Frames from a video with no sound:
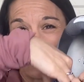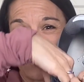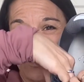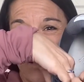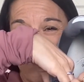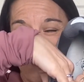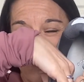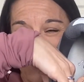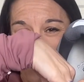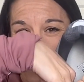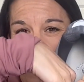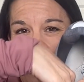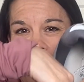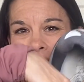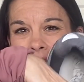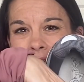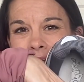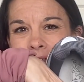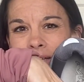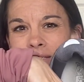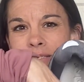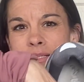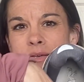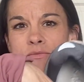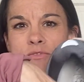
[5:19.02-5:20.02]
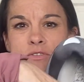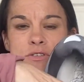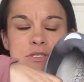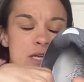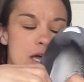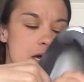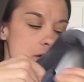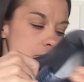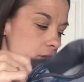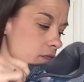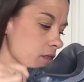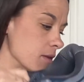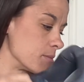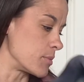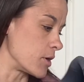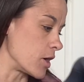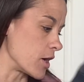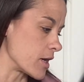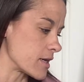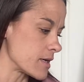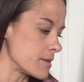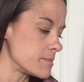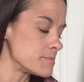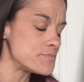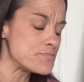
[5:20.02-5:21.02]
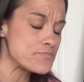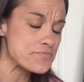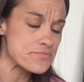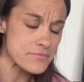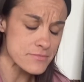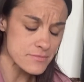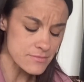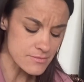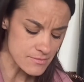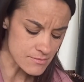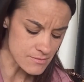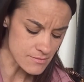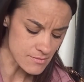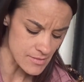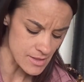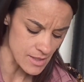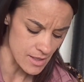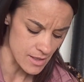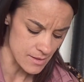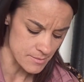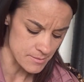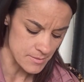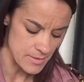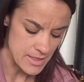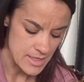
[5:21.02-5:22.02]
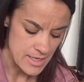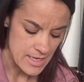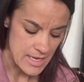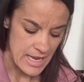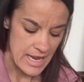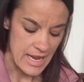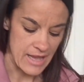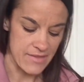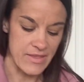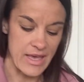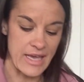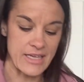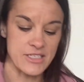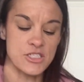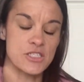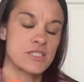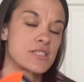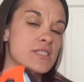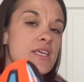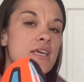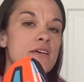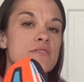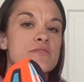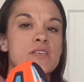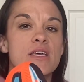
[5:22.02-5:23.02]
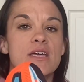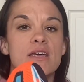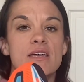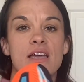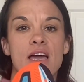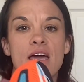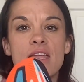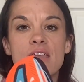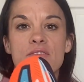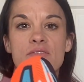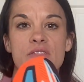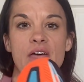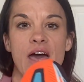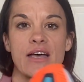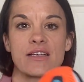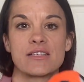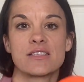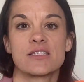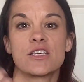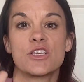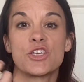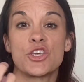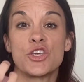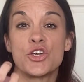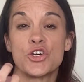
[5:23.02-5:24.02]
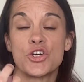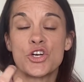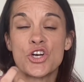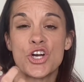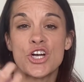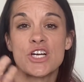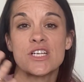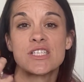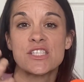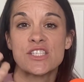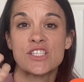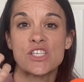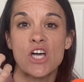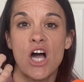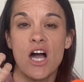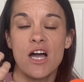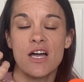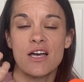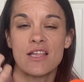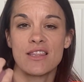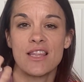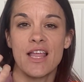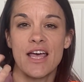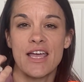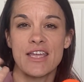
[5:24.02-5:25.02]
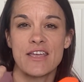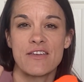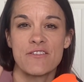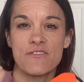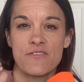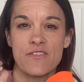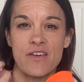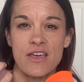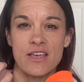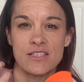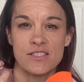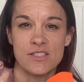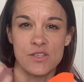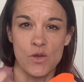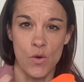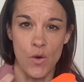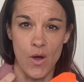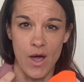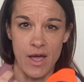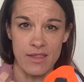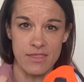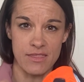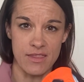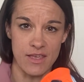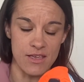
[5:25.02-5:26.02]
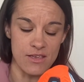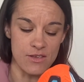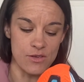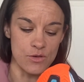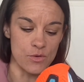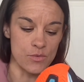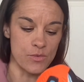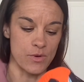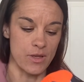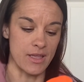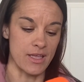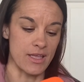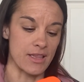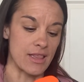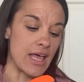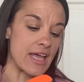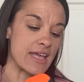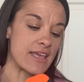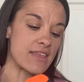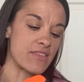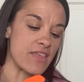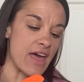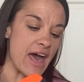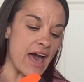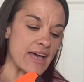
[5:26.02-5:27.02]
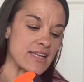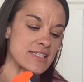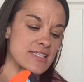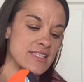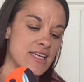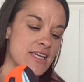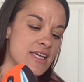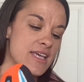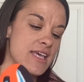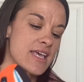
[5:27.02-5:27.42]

separated except for down at the bottom. And that just gives it kind of that secure sock-like fit. So I think you'll really like that.